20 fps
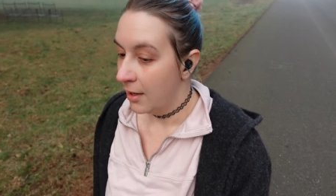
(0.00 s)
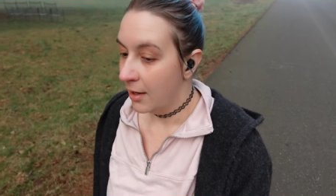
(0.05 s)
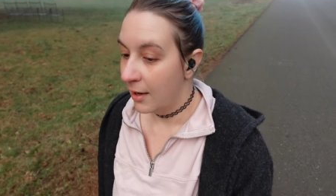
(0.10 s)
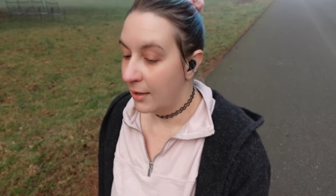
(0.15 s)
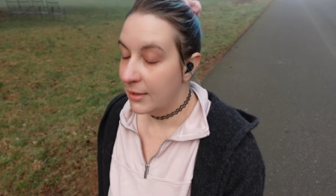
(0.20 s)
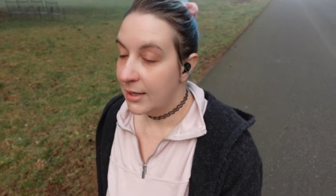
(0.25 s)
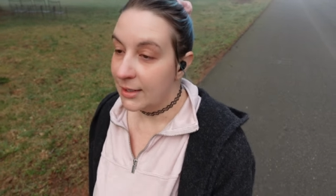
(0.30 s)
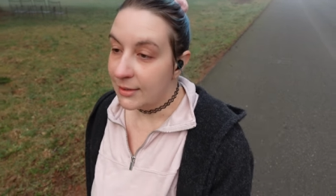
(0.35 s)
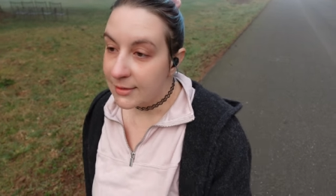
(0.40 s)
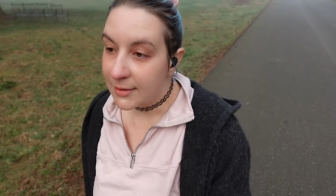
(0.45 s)

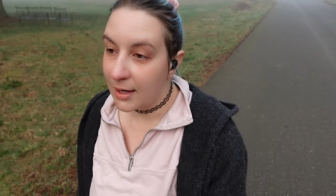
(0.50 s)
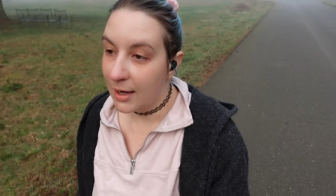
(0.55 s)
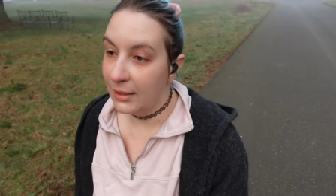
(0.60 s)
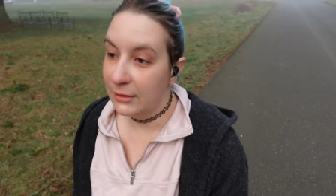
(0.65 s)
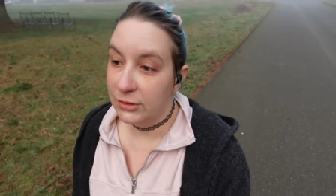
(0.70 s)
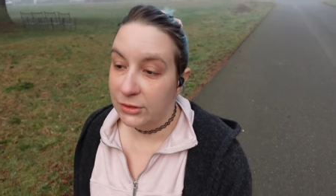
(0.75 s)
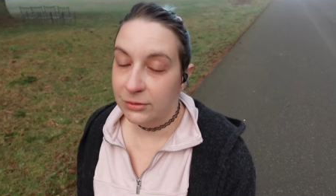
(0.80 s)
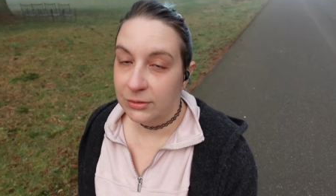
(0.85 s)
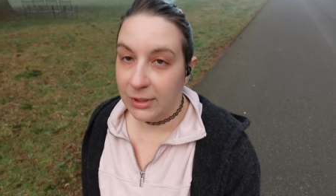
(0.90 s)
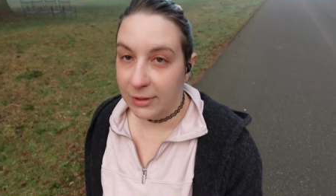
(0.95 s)
And yes, I
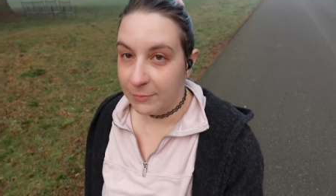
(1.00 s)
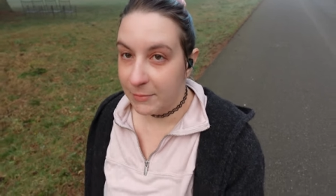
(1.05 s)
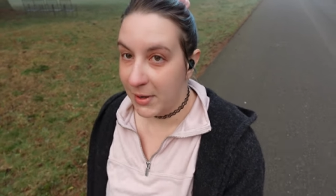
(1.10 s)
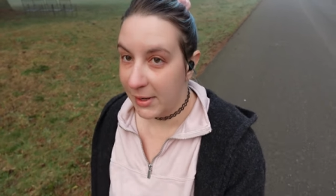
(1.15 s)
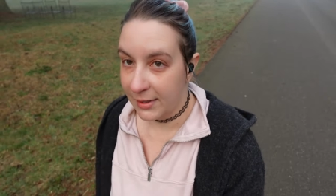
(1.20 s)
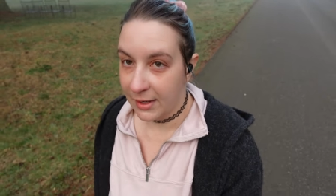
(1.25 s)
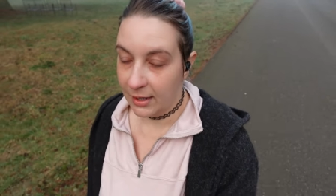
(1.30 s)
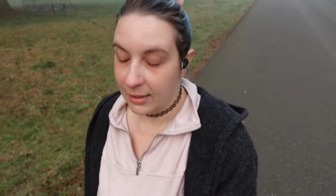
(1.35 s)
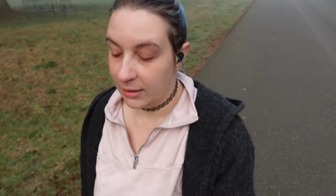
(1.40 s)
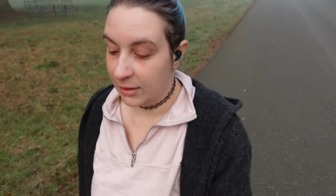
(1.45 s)
do love my
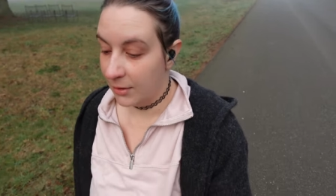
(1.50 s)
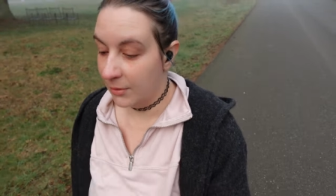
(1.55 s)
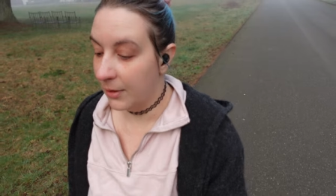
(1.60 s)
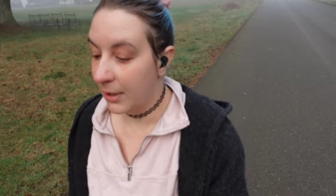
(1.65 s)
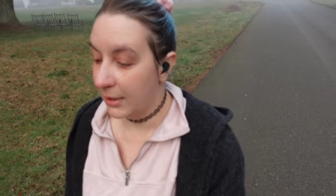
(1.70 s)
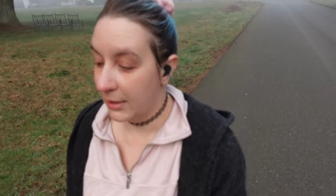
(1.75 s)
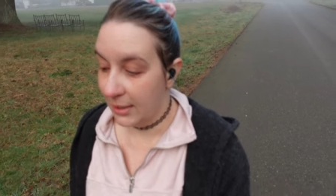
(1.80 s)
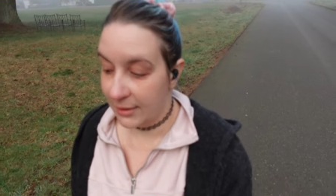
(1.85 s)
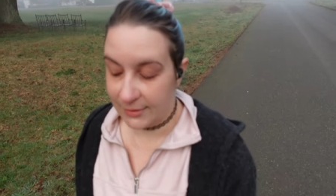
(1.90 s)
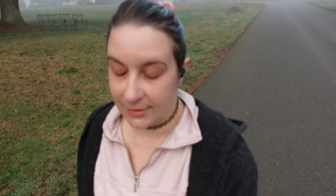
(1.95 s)
gyno,
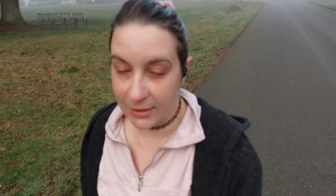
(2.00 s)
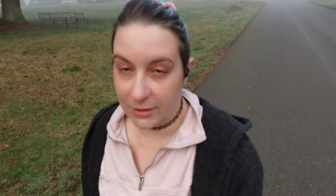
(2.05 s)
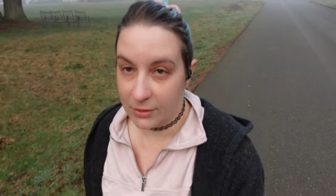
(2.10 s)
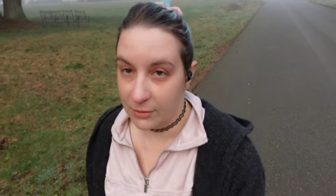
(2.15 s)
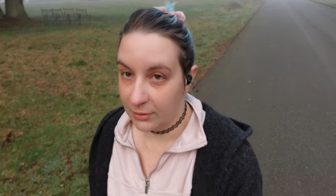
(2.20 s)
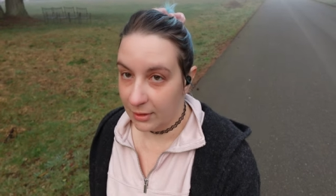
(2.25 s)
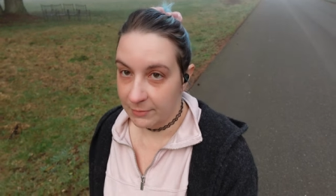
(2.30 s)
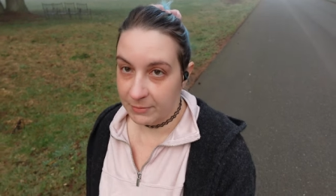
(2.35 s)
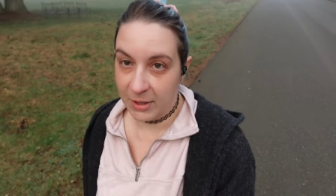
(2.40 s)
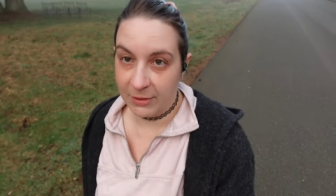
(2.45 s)
and yes, I
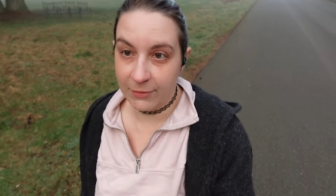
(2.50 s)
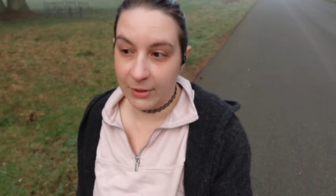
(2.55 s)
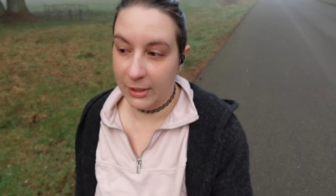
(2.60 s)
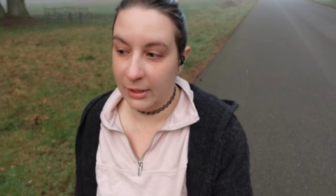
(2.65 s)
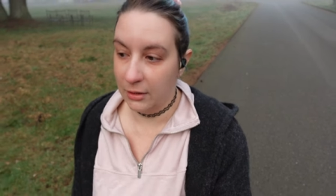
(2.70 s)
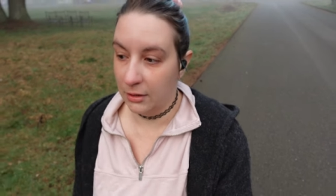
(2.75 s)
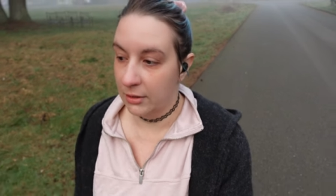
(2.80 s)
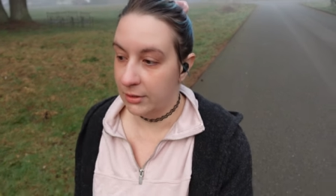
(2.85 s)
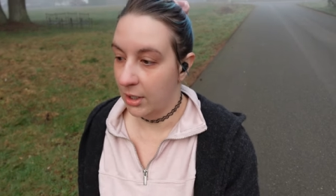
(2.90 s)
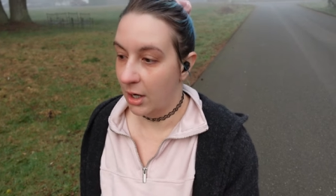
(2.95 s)
do love my
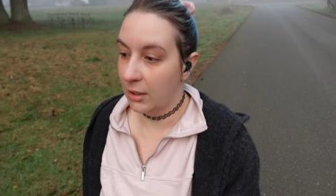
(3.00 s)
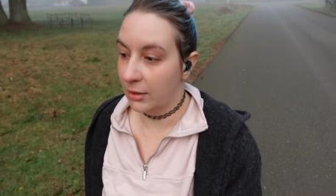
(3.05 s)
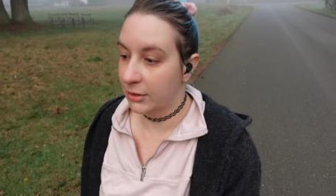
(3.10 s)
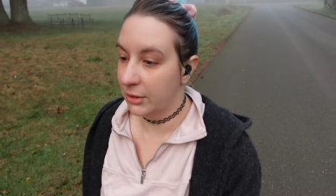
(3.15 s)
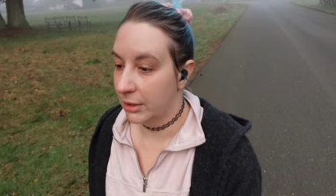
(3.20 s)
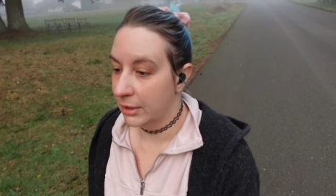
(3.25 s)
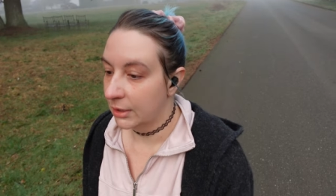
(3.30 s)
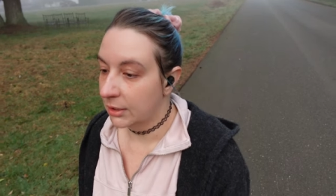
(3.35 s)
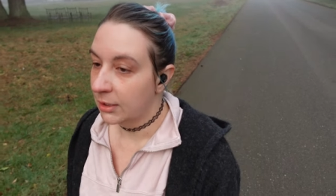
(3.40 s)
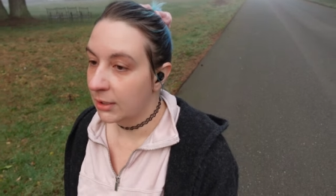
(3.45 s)
regular
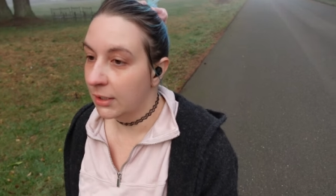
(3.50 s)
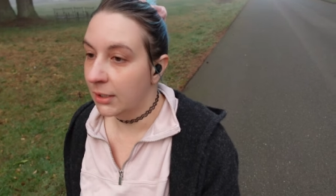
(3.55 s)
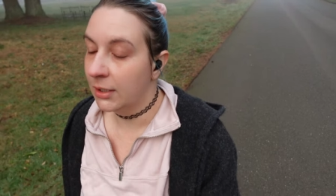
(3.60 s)
doctor.